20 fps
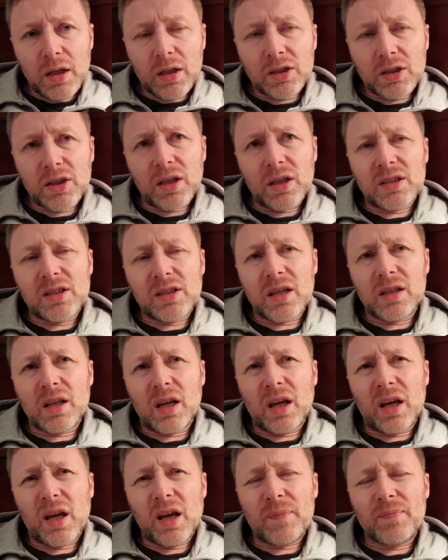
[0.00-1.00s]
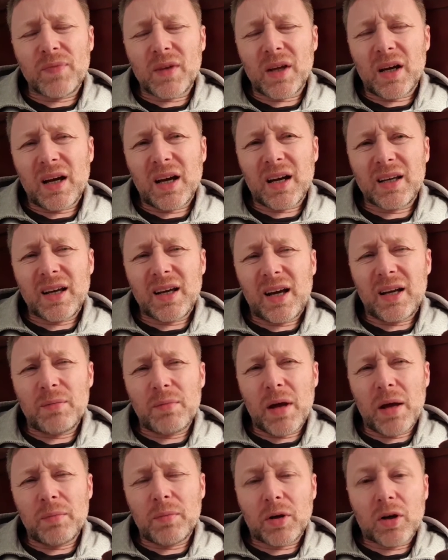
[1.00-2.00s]
he said, I can't
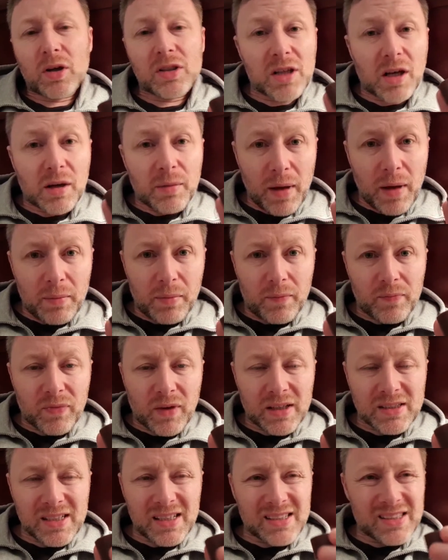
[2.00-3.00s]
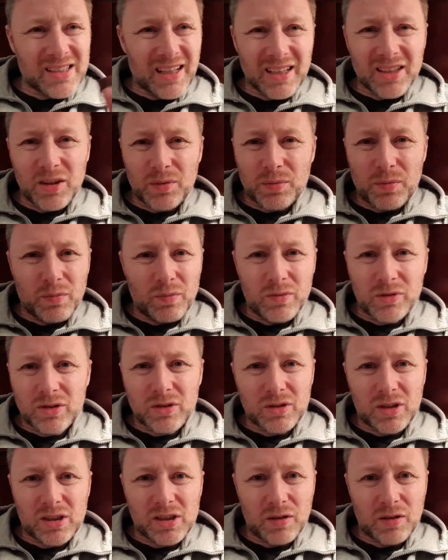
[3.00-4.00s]
remember, because I remember, I says, did
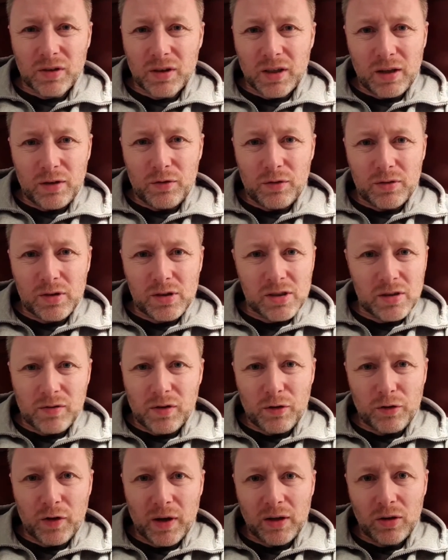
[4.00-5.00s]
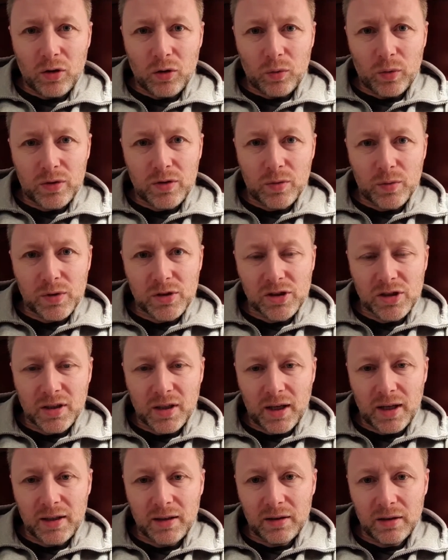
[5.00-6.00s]
you ever find out what it was she
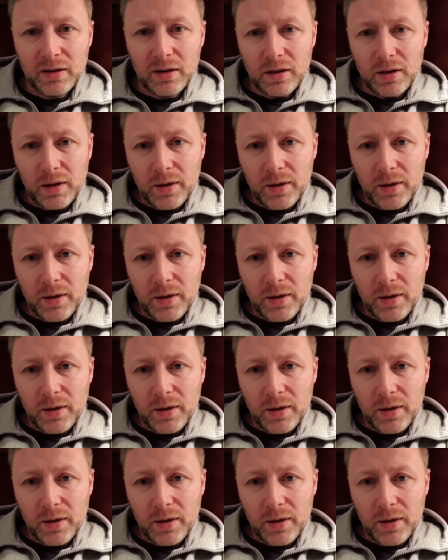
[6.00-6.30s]
died of?